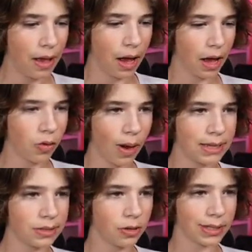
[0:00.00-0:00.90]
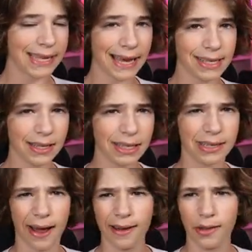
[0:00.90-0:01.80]
Otherwise, you are technically
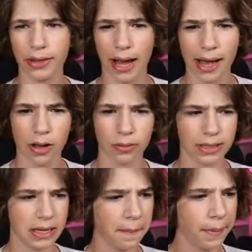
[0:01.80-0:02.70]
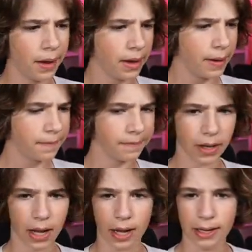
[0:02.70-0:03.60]
not on the IO team.
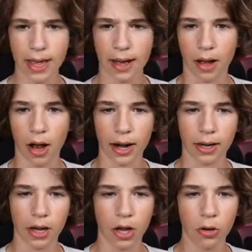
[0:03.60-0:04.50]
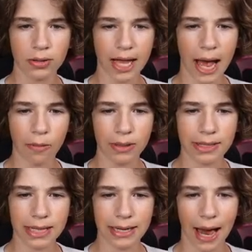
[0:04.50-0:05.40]
Uh, yeah. All right. Who's that? We
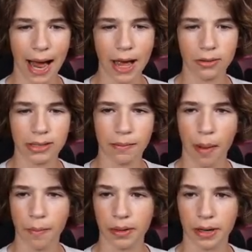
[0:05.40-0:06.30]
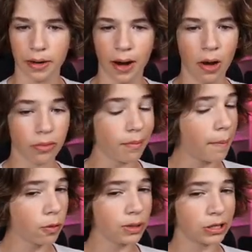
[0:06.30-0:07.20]
see an IO team member here.
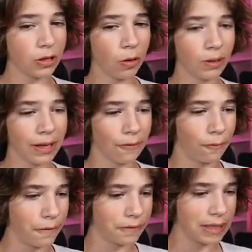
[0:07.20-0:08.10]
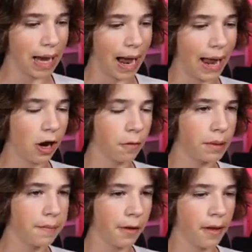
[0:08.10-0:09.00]
Remember, we should only have 15 IO
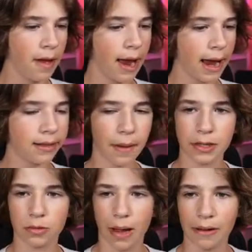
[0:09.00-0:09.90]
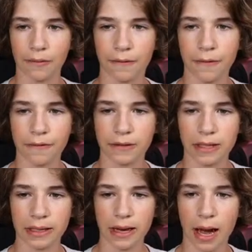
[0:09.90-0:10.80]
people, and that means we'll have 15
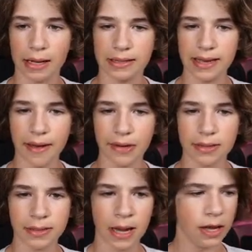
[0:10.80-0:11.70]
uh, sevens.